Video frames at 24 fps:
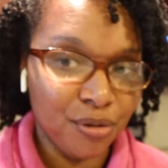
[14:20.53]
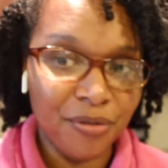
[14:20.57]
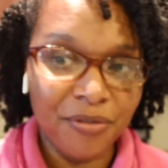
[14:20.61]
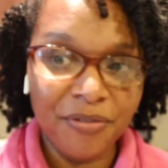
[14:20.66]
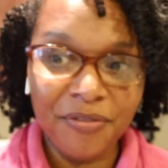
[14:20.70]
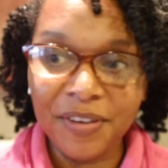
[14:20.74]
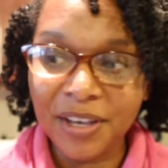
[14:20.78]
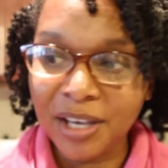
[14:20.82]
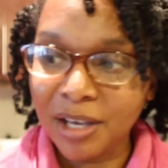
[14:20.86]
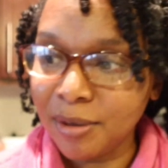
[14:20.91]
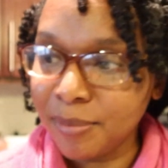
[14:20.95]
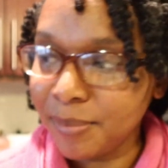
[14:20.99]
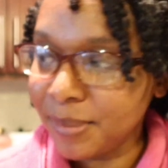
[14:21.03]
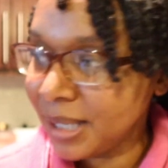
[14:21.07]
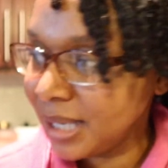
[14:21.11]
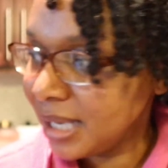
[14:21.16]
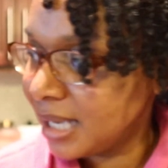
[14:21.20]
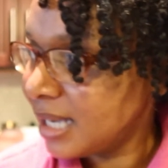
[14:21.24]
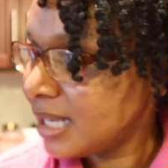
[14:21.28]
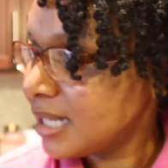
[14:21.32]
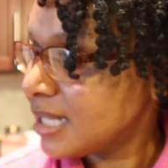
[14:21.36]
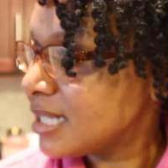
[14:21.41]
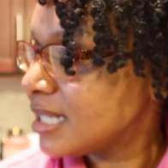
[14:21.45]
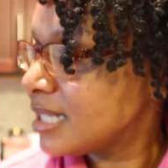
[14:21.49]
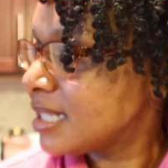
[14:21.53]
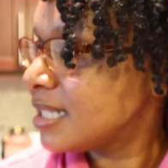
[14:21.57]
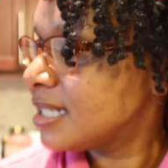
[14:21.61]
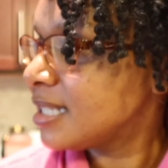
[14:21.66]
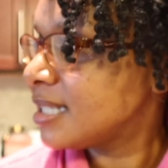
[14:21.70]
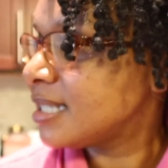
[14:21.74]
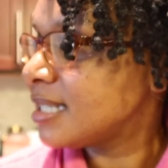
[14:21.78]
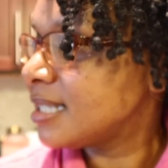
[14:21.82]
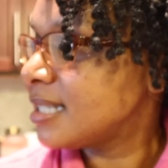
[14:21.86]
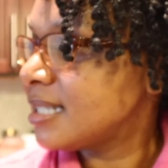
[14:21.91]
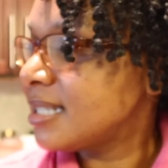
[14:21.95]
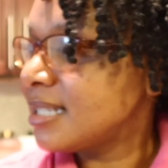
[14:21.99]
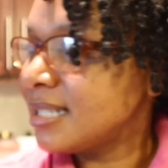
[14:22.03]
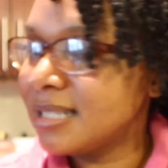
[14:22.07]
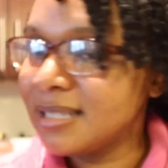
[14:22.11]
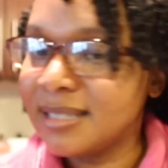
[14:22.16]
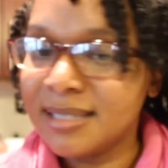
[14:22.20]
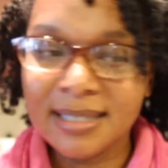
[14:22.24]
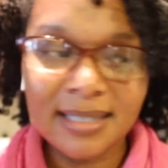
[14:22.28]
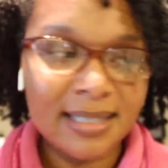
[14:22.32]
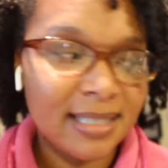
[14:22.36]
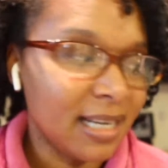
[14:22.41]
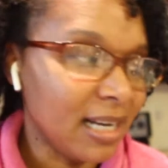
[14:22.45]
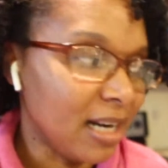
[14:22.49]
film it
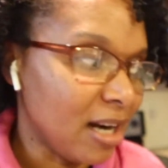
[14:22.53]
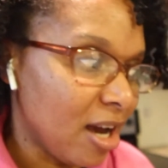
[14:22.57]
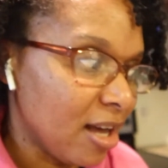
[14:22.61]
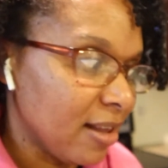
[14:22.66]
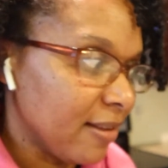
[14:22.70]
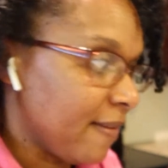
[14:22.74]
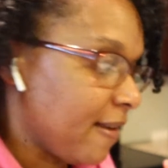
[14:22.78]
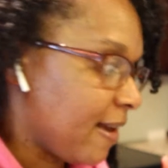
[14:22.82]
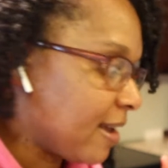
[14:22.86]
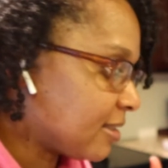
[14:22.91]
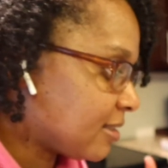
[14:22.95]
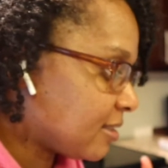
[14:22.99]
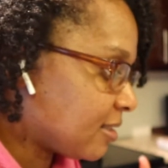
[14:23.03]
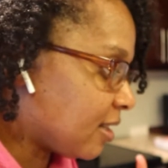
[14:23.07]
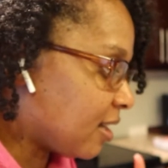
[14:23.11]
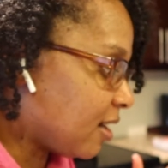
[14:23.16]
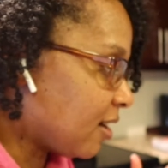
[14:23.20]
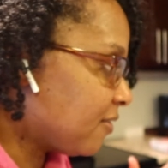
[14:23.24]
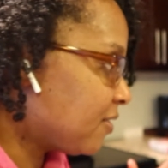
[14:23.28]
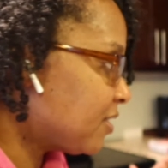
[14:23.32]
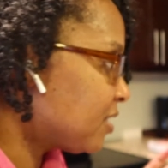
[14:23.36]
and all of that stuff.